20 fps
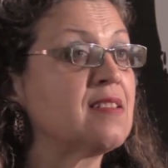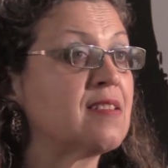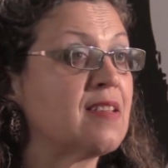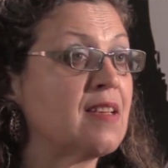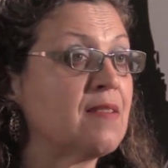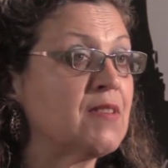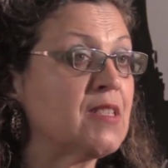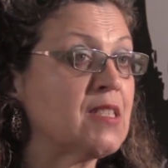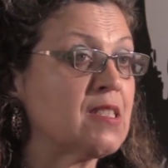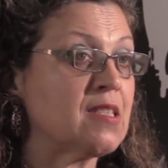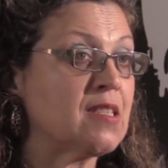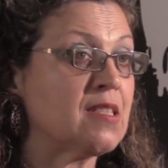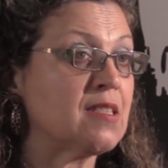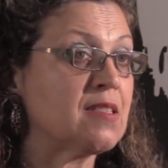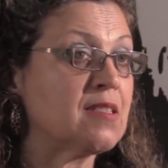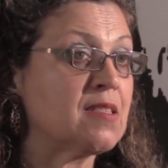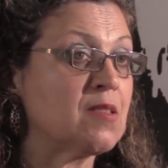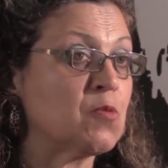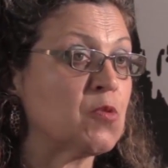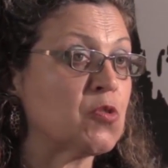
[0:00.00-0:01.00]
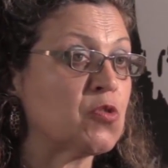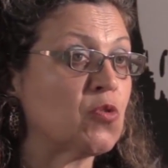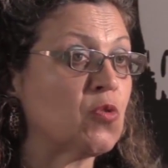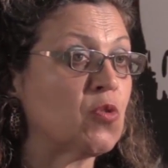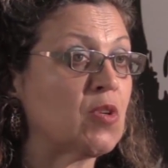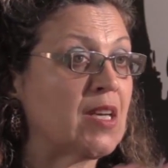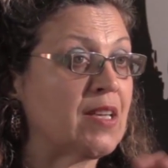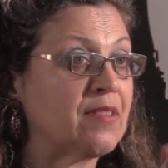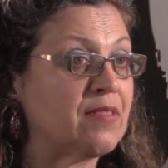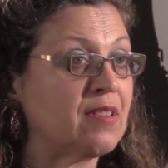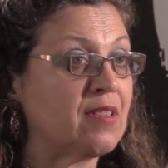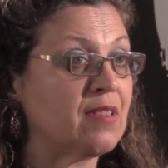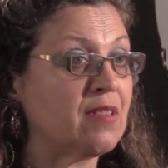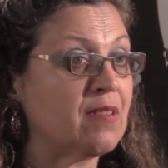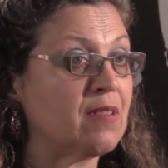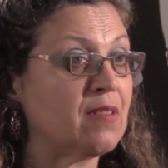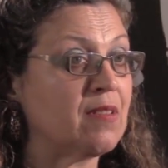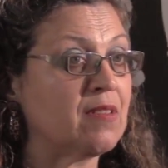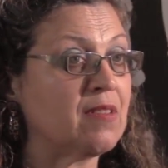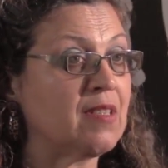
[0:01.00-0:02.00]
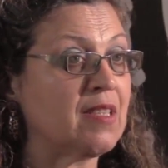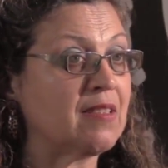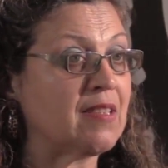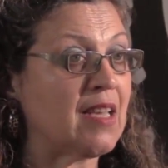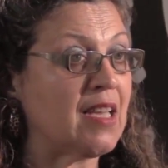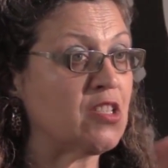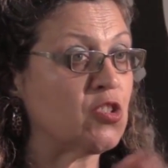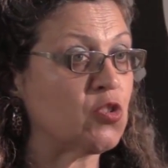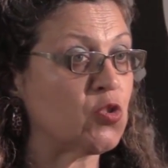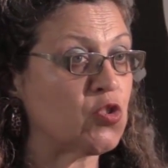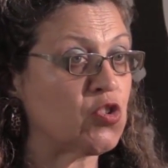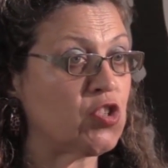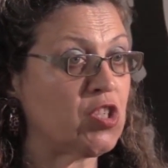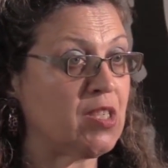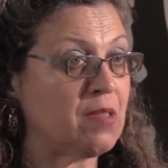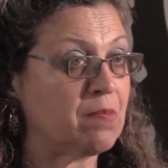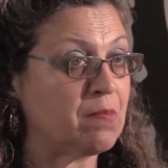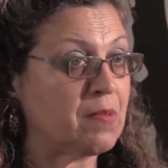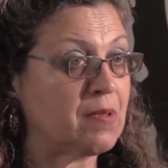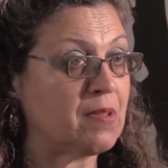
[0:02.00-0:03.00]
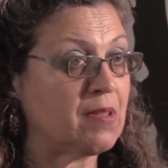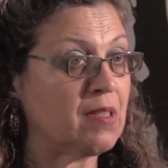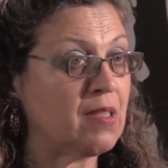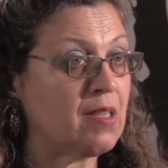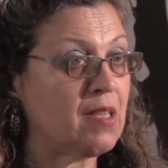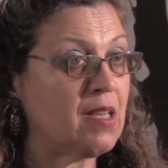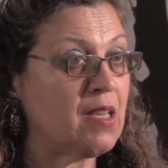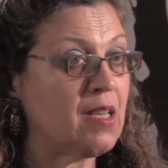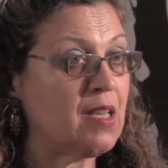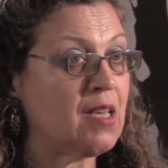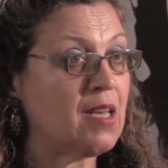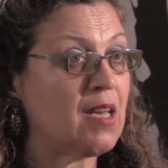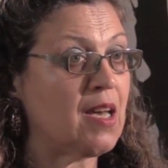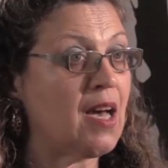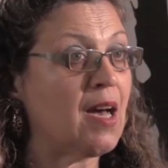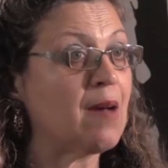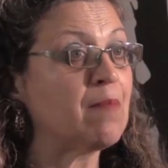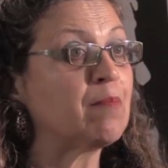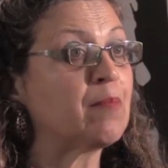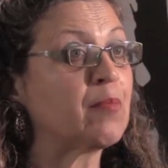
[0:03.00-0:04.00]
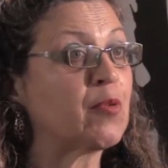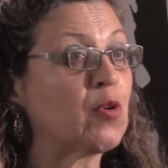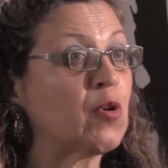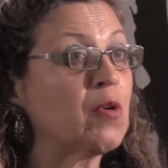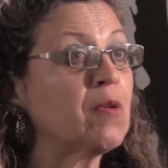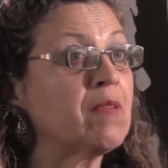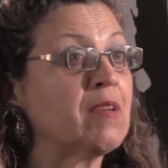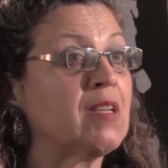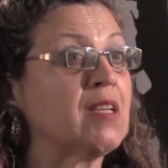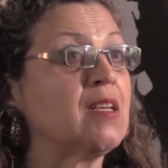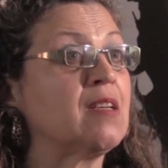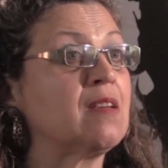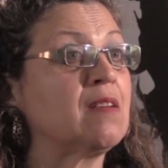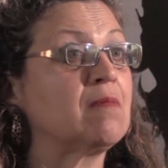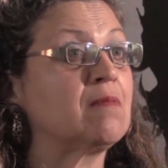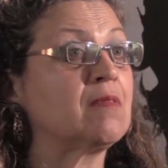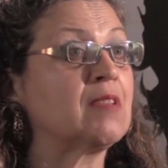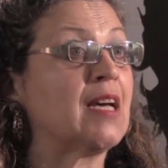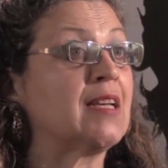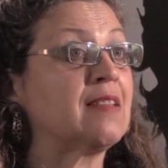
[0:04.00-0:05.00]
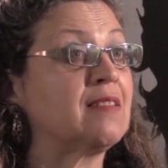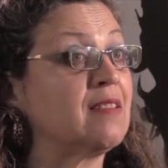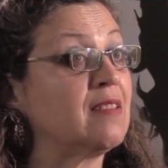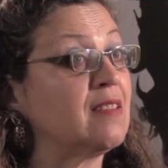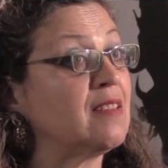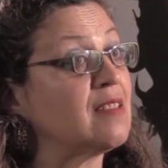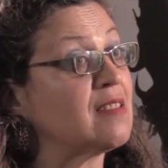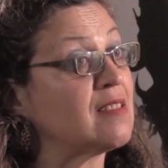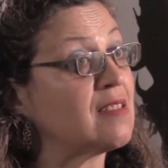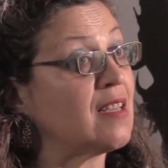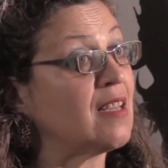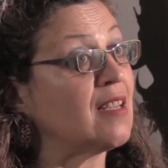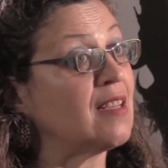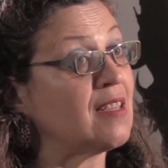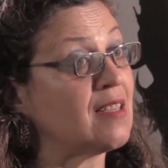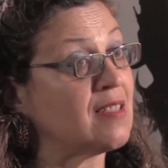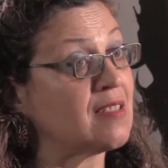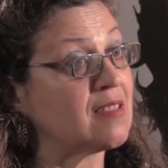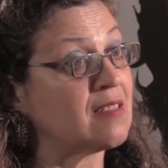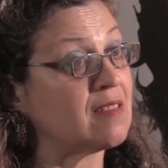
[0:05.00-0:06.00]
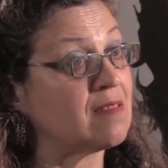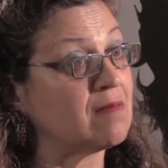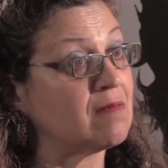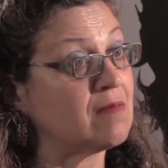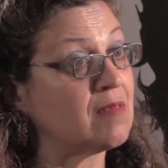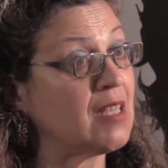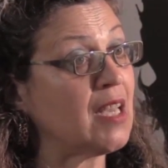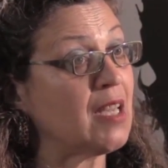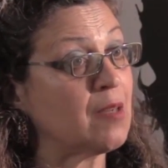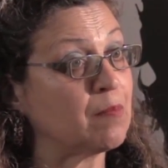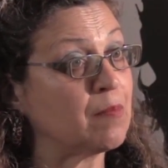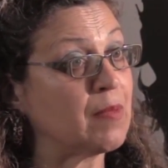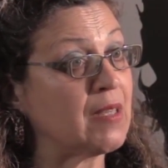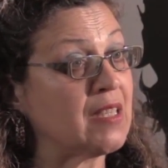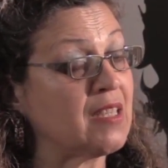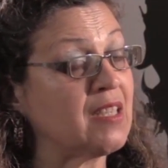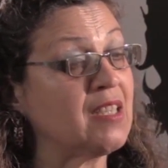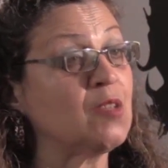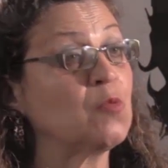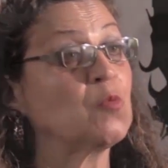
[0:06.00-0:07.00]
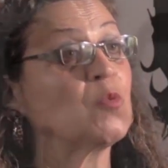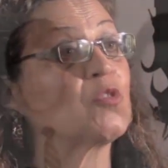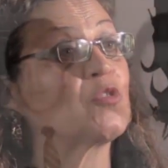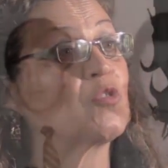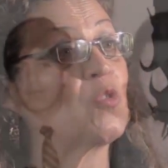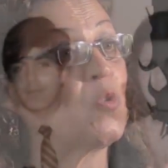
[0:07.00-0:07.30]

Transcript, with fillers: seventies, it was all under dictatorship. And probably Dad didn't tell us that, but he was